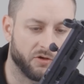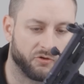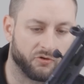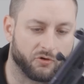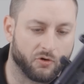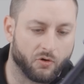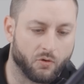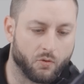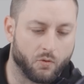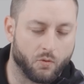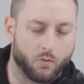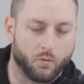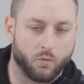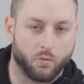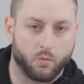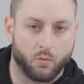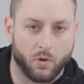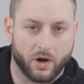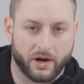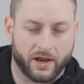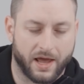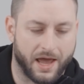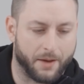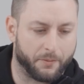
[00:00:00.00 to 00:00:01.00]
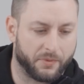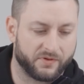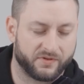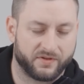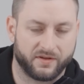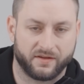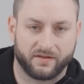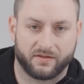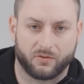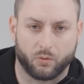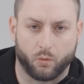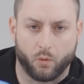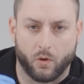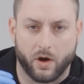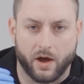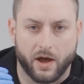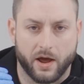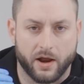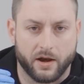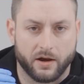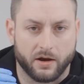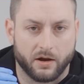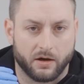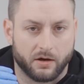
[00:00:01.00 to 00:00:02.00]
So what happens is
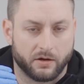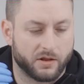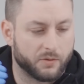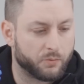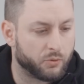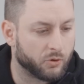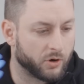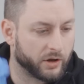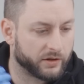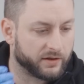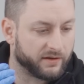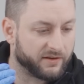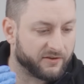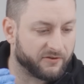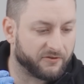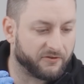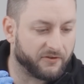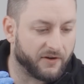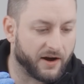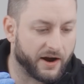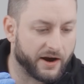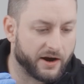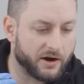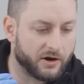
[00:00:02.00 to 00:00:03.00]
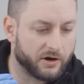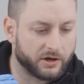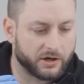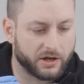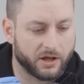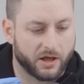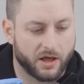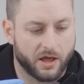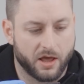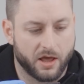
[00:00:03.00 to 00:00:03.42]
when the bullet is fired,